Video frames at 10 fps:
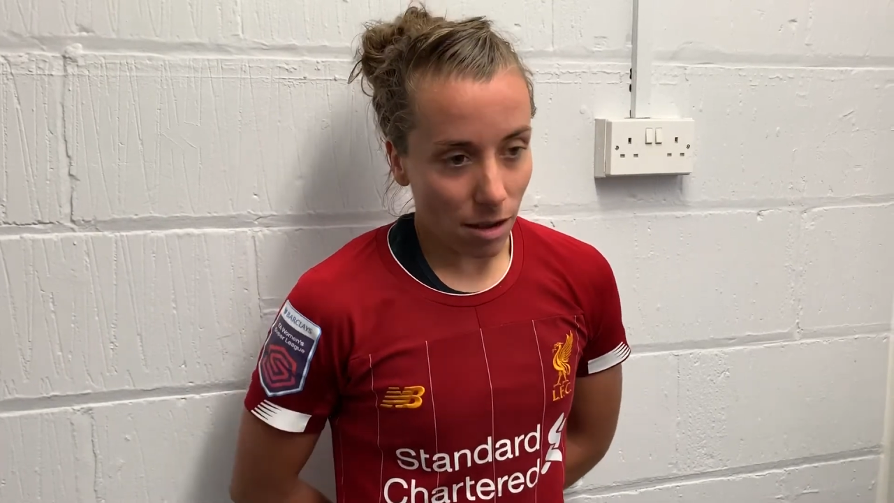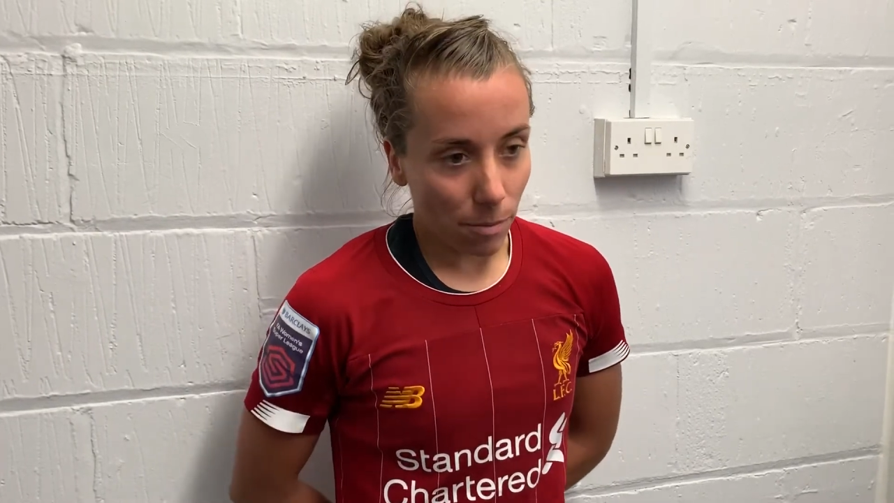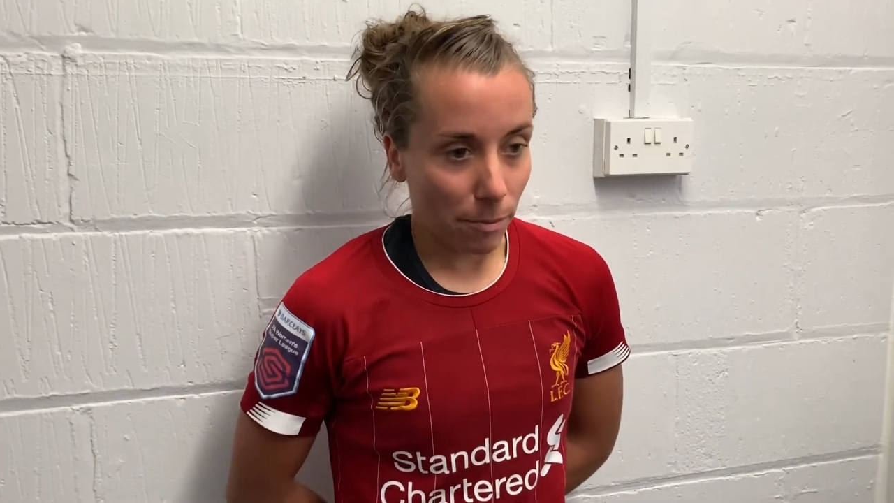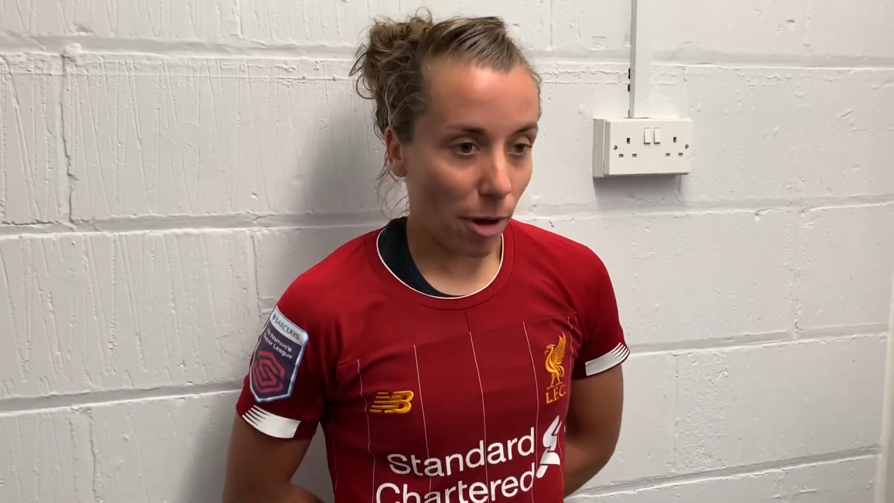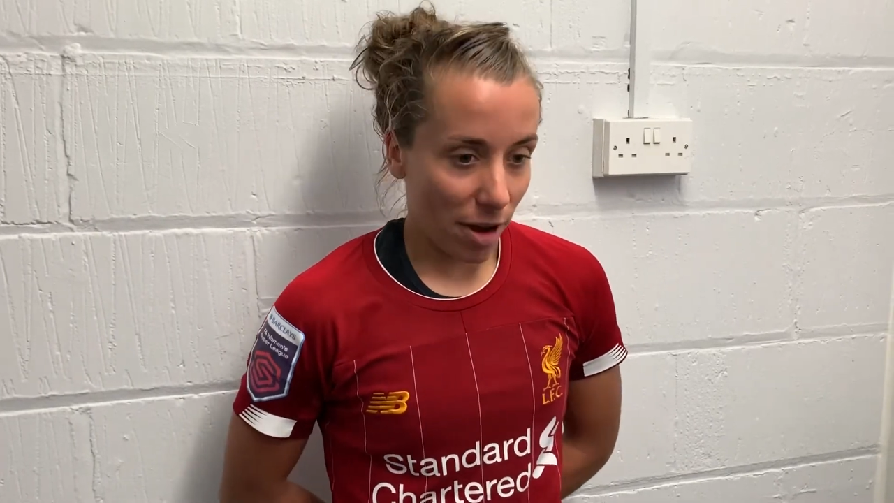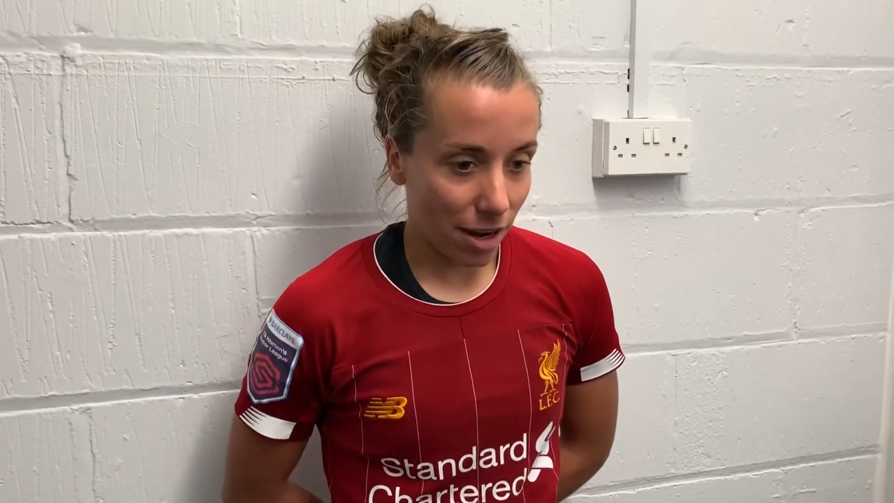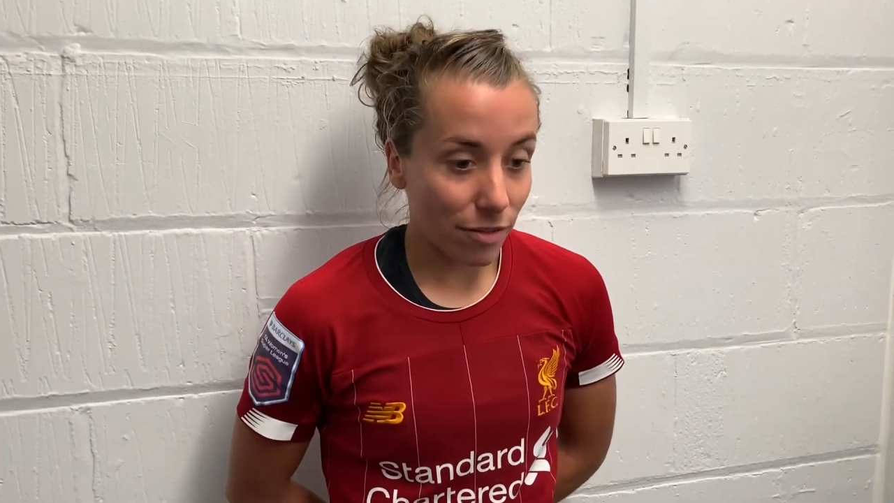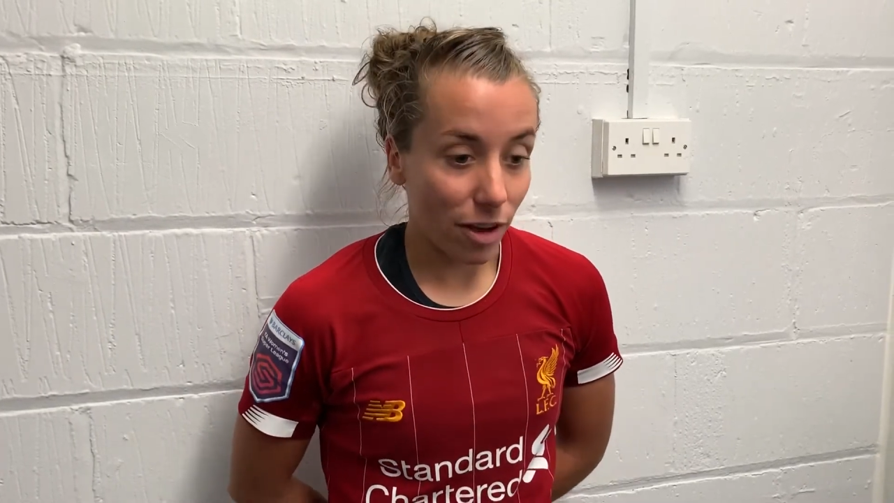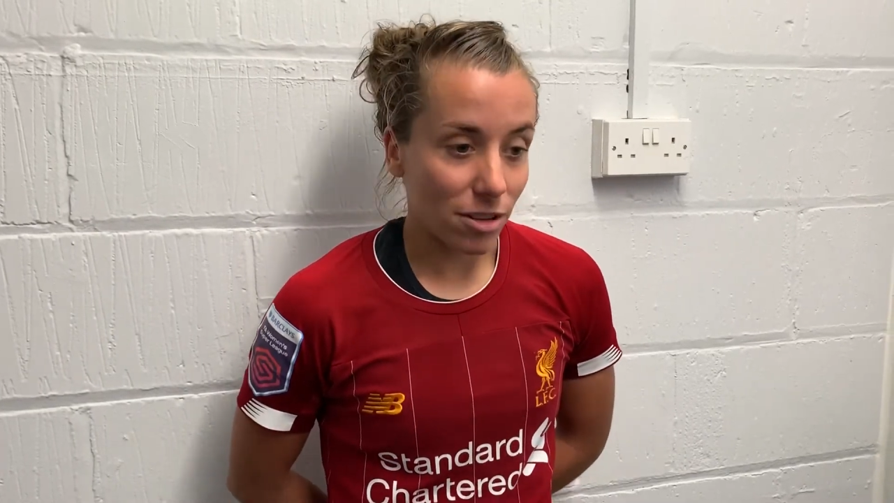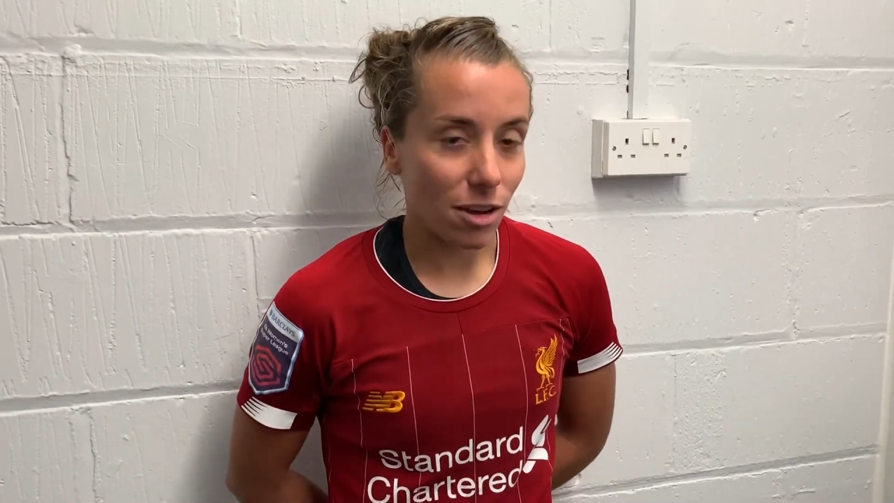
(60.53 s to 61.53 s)
Mel get the
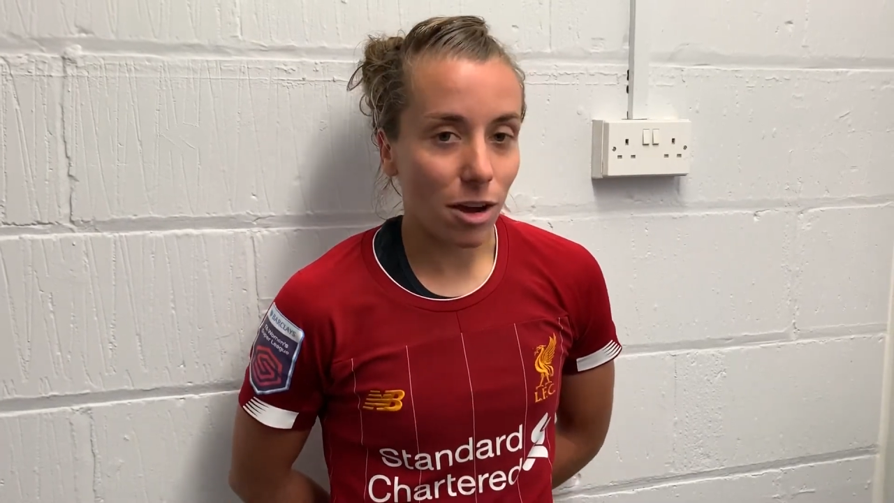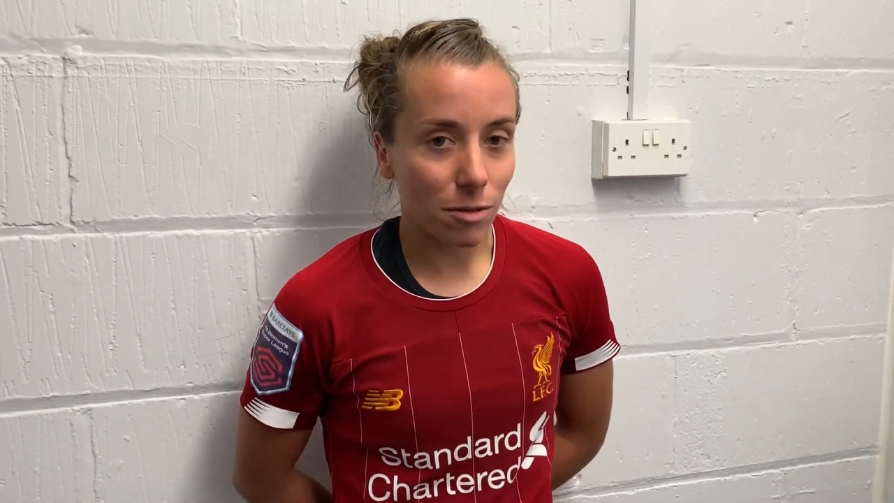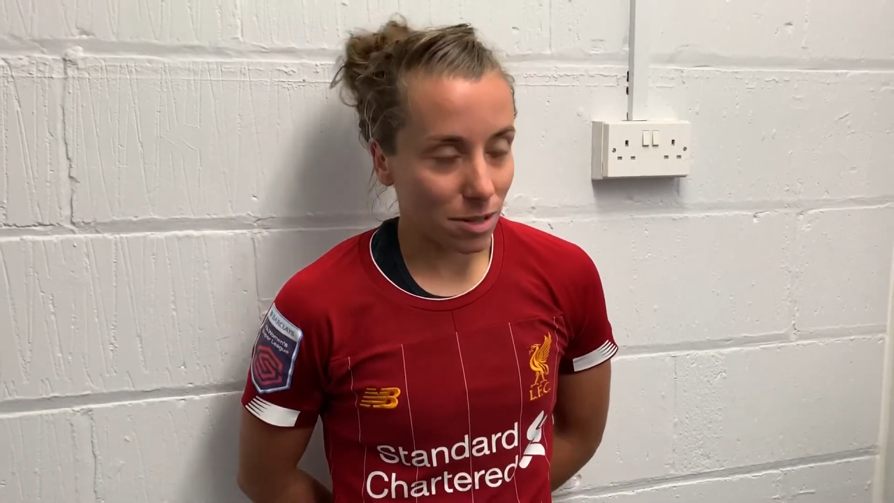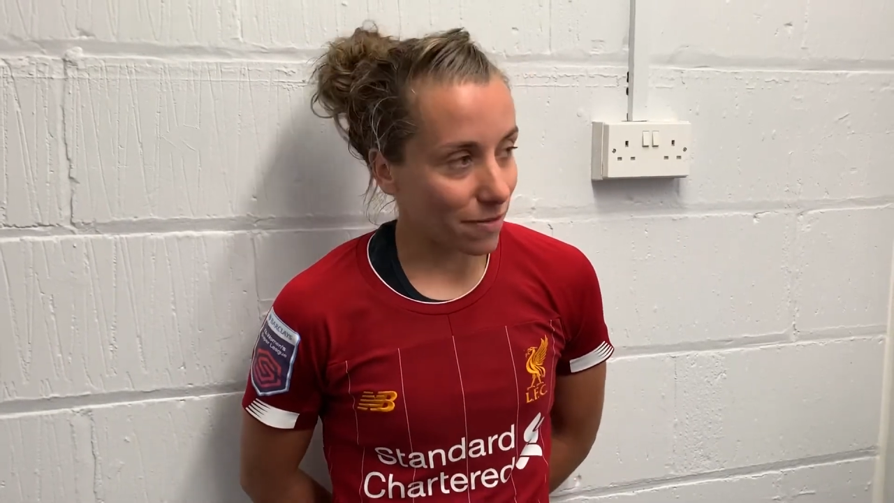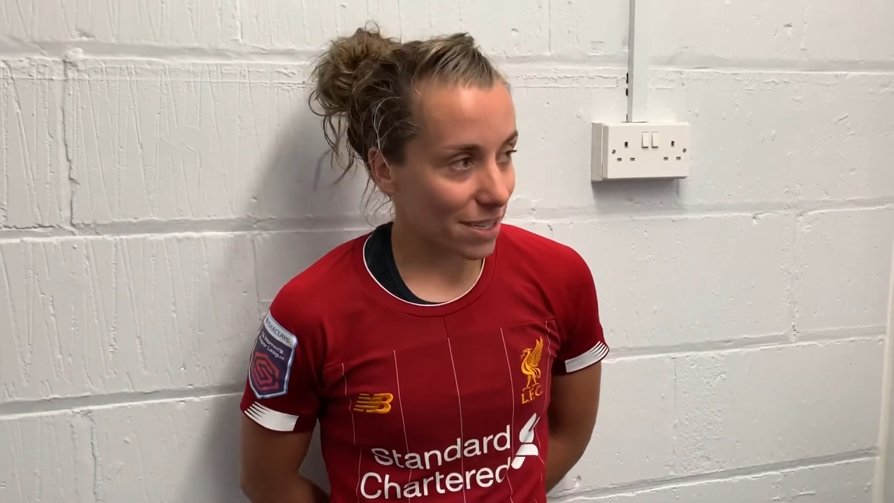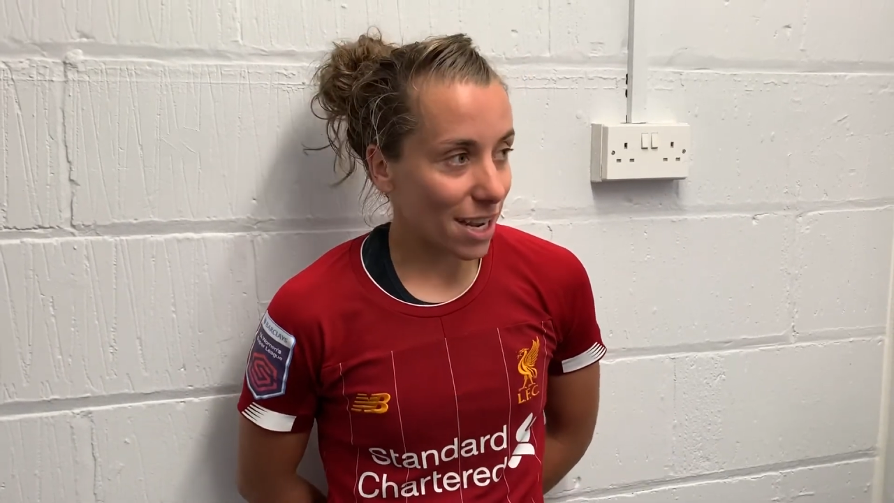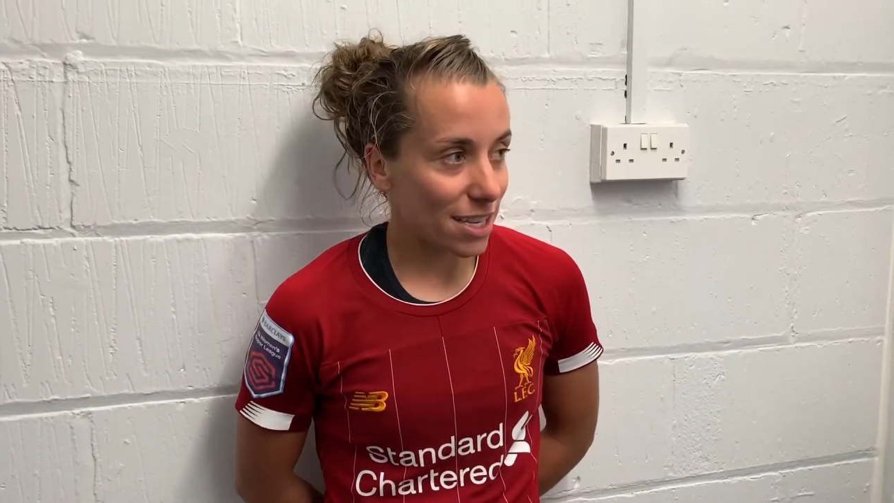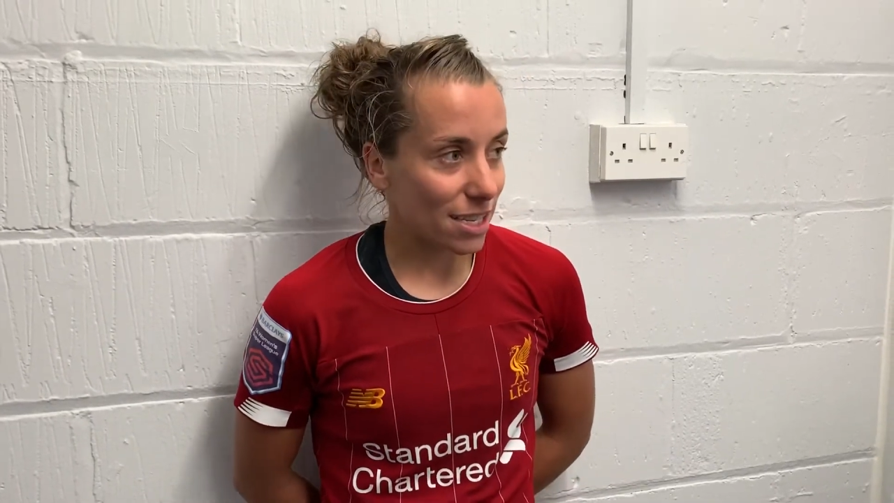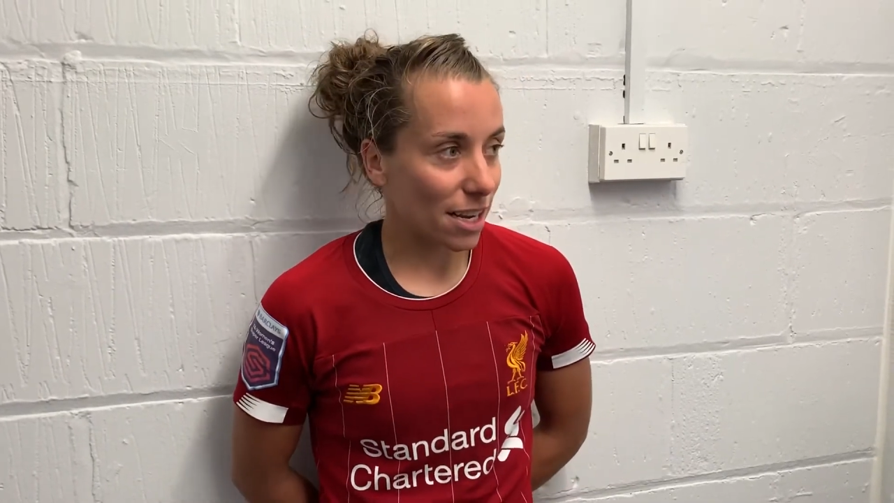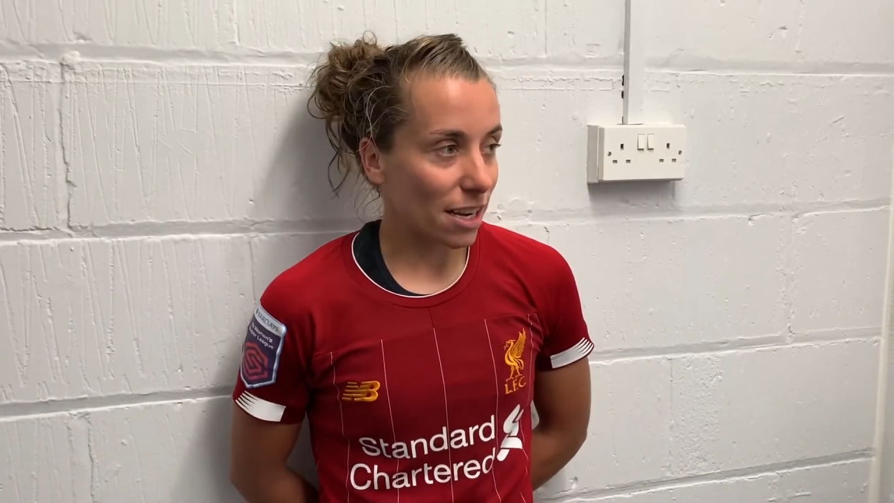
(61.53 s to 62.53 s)
first goal was
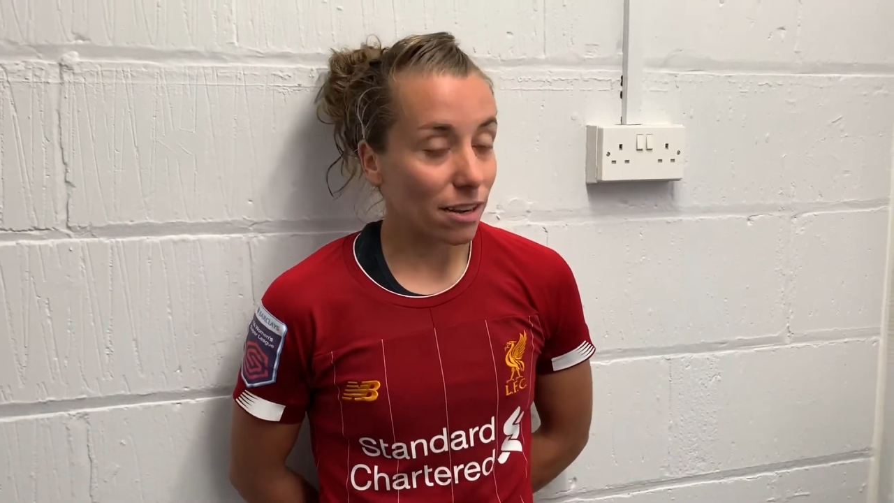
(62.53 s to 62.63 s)
fantastic.